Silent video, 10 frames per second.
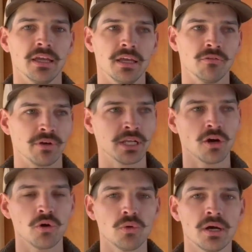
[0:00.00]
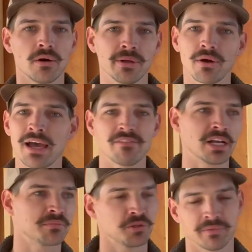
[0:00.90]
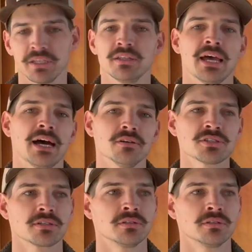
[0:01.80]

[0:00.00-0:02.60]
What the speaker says: if we know we don't have air movement in the house